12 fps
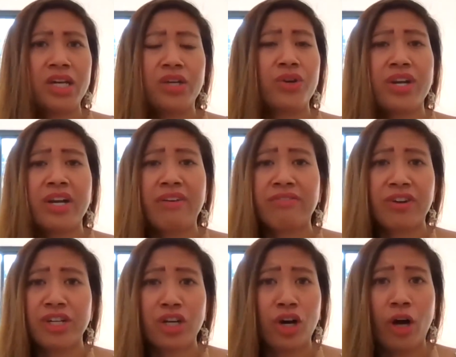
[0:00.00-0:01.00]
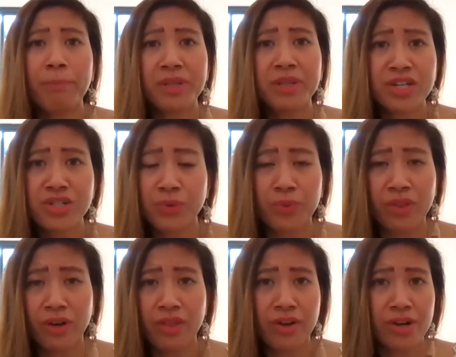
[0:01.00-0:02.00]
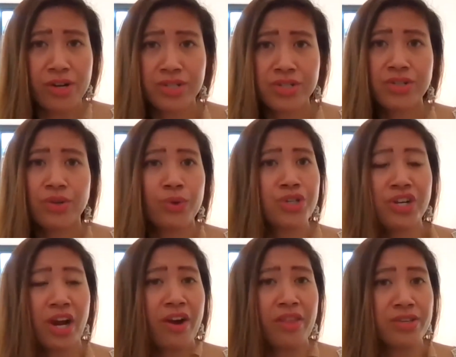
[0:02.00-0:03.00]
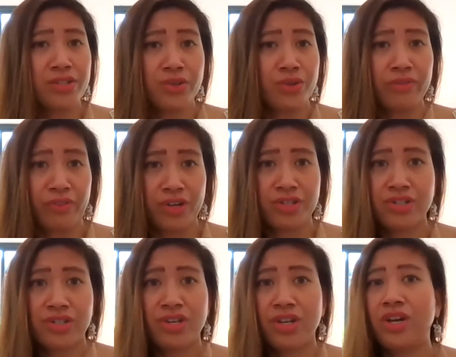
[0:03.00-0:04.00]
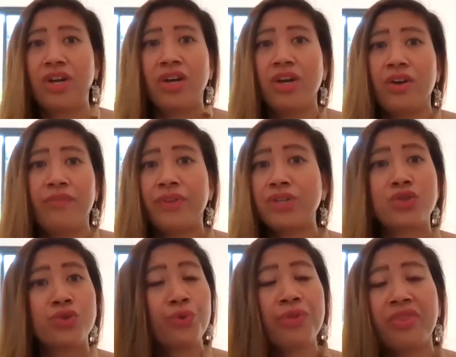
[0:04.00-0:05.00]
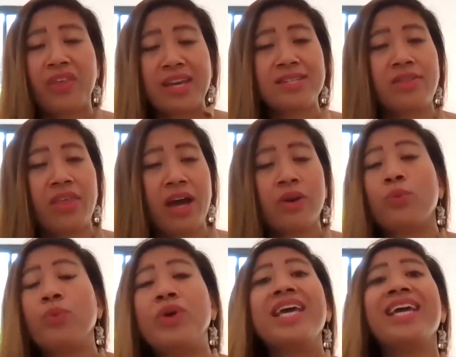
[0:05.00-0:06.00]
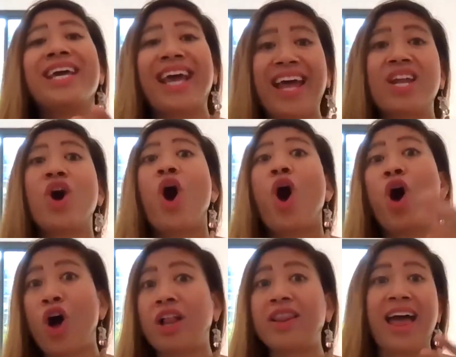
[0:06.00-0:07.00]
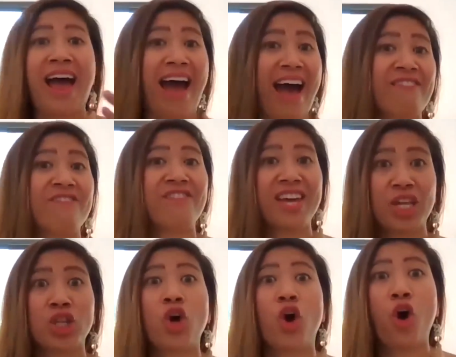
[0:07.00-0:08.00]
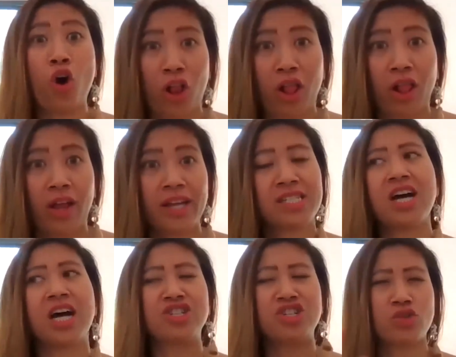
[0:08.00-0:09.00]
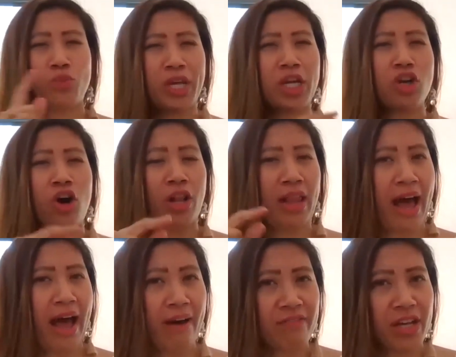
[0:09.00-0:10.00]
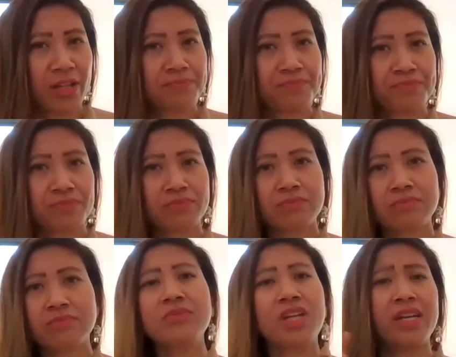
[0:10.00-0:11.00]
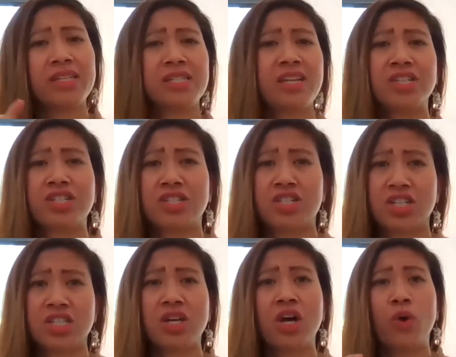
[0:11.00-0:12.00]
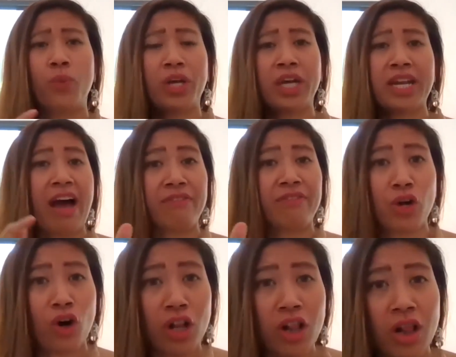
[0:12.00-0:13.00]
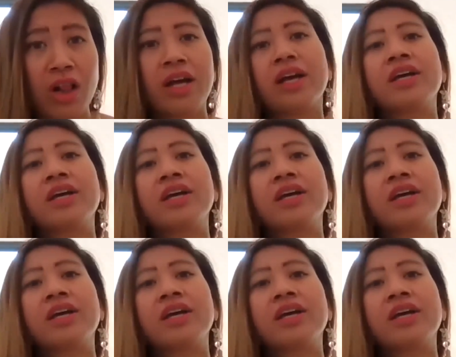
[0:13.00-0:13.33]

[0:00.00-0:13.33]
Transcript: You're never in competition with others who share this universe. The truth is that we can all have it all. It's not just we can all have it, it's not just we can have it all.